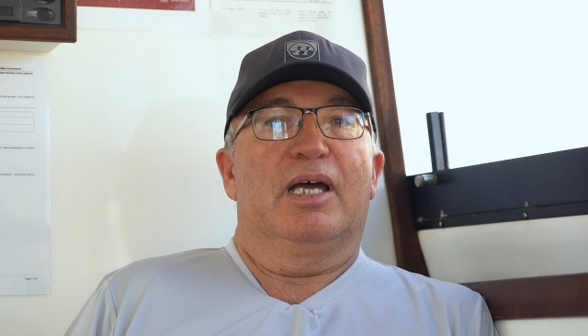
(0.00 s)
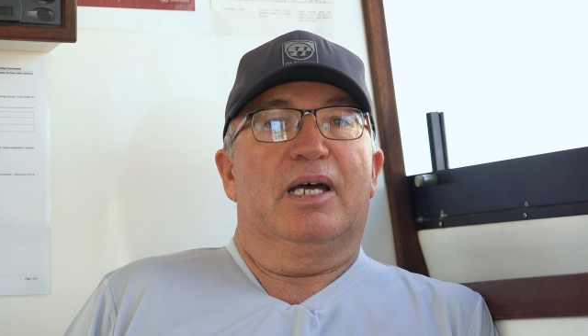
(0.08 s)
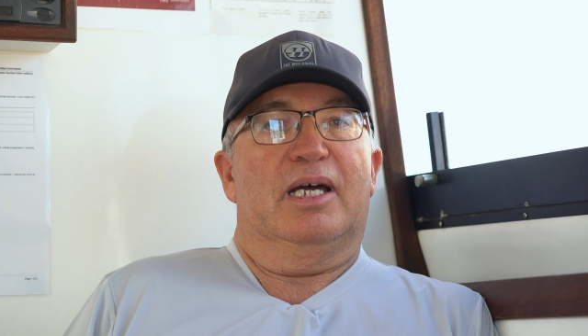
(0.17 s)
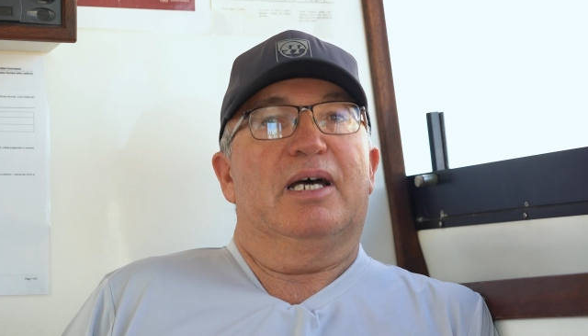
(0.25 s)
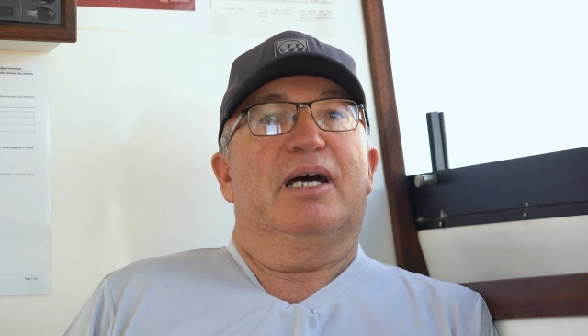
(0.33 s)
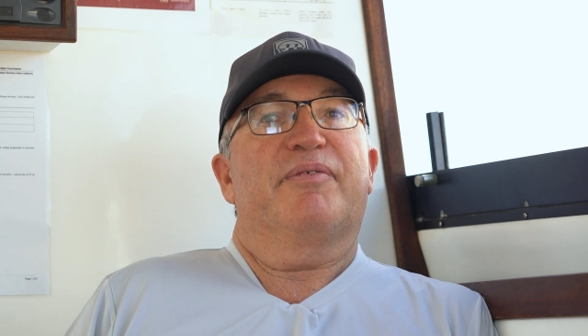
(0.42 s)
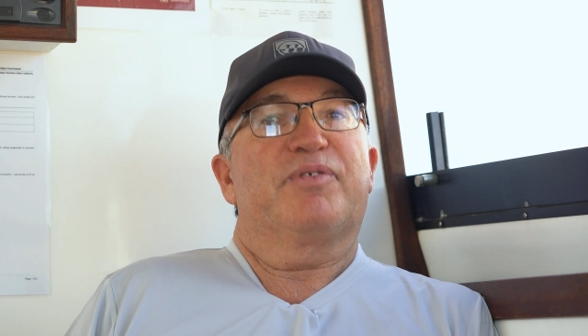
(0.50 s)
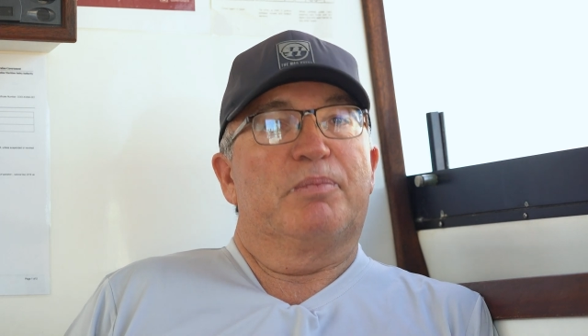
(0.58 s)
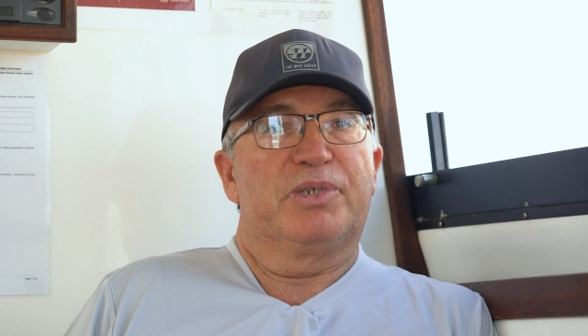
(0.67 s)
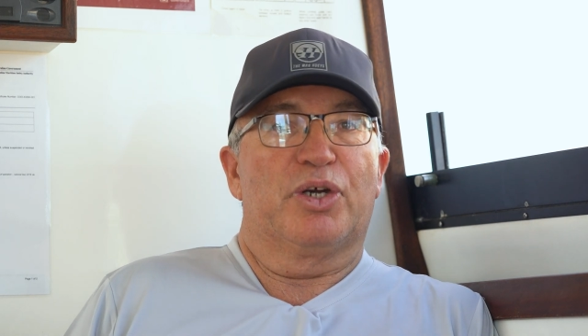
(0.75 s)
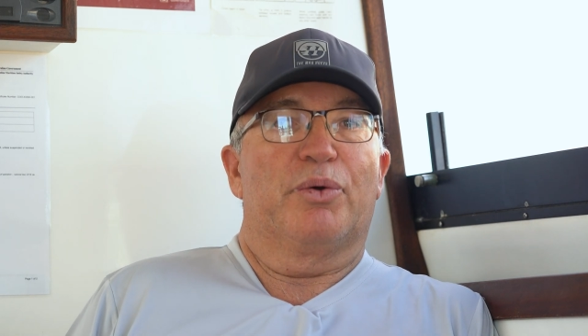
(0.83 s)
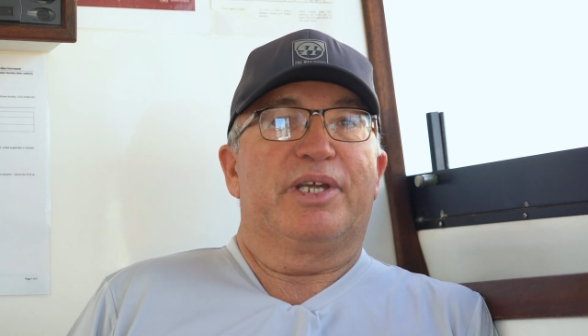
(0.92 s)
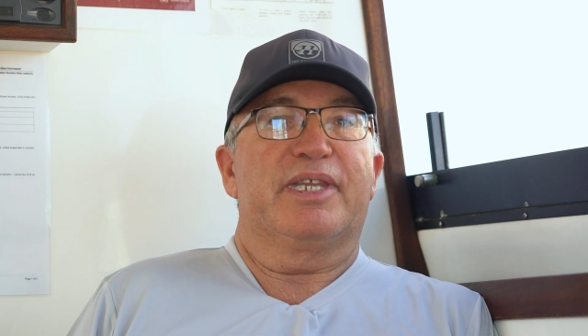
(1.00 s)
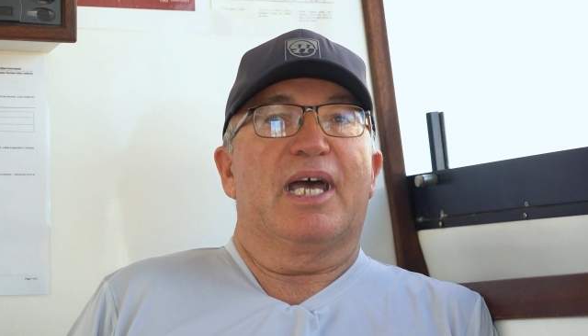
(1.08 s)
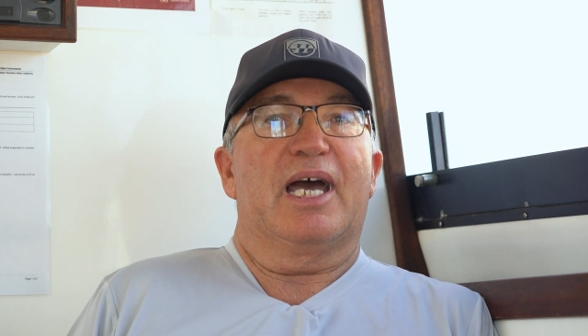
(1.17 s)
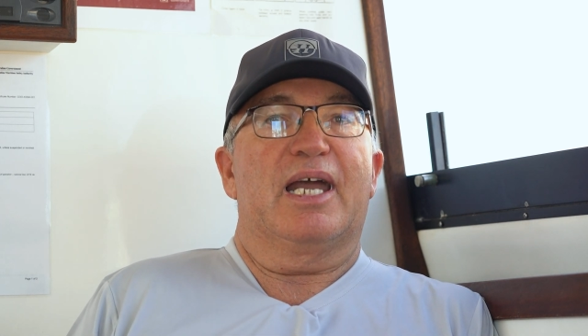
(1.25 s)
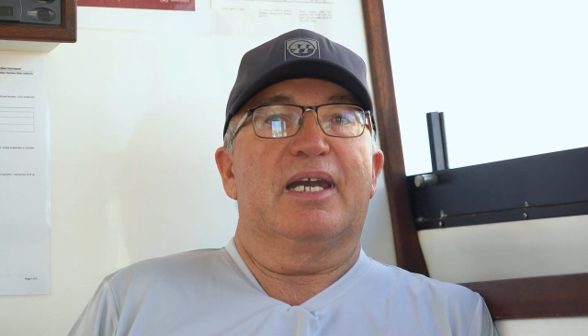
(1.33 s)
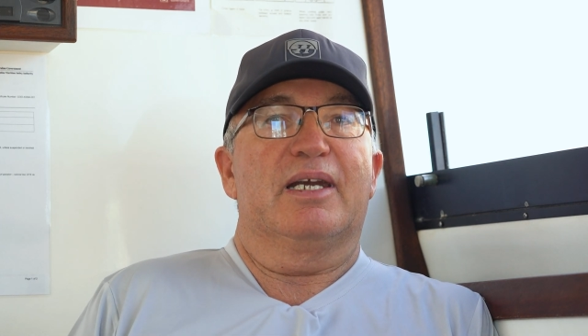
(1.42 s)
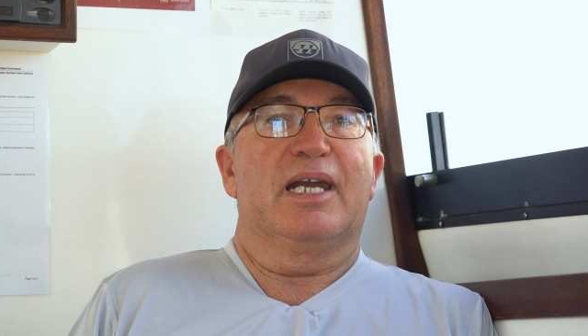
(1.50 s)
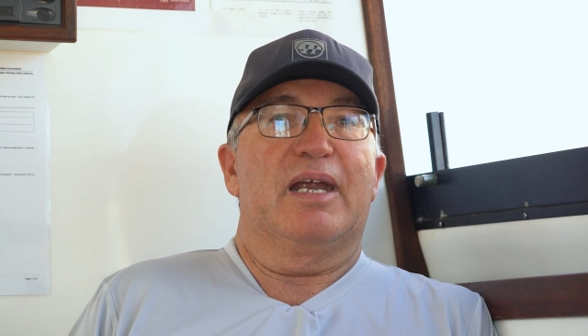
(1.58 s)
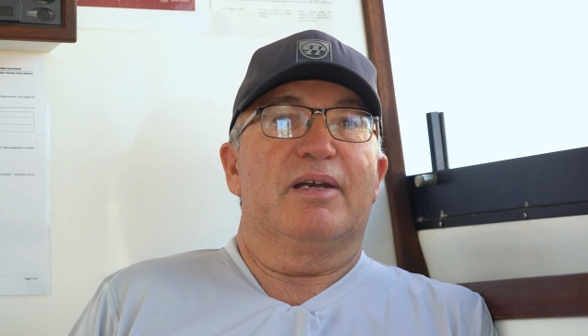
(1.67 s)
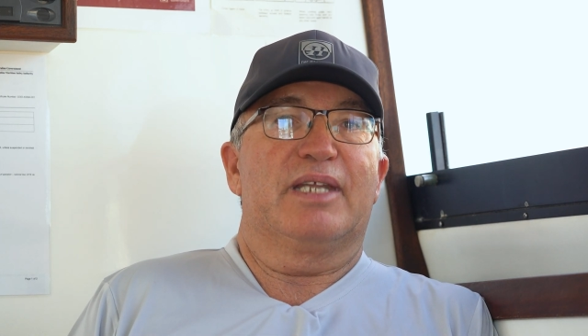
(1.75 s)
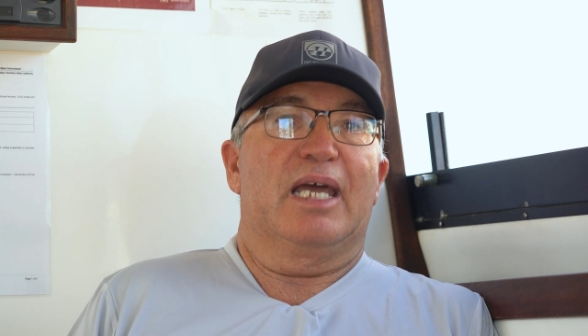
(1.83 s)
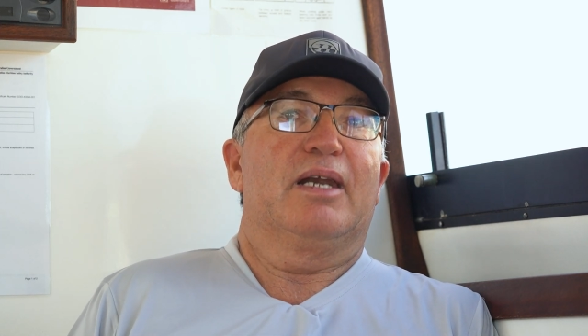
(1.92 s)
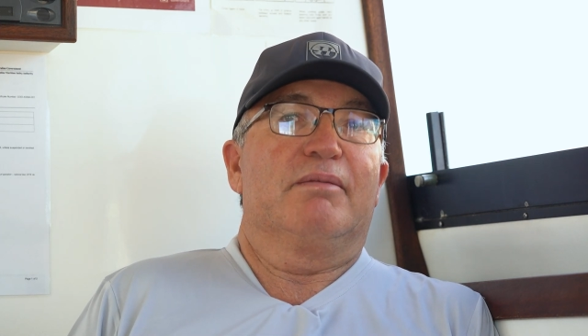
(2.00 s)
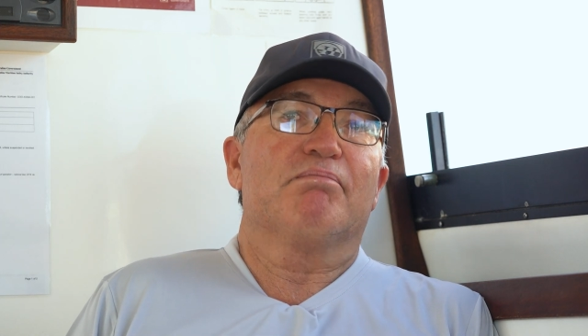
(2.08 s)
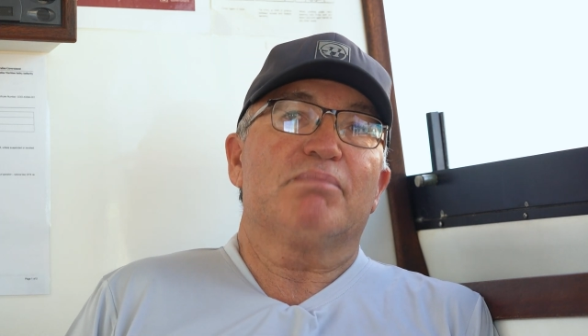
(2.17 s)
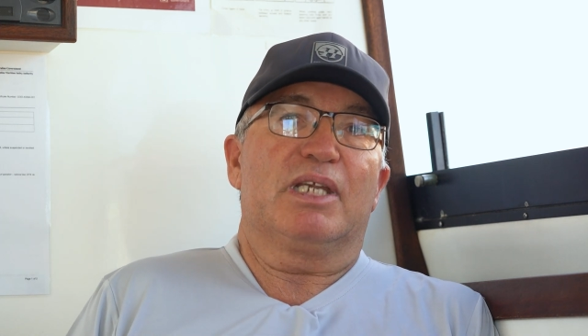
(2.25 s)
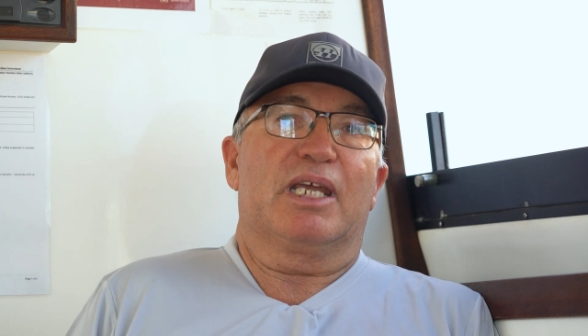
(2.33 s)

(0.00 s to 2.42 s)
from doing that, and then,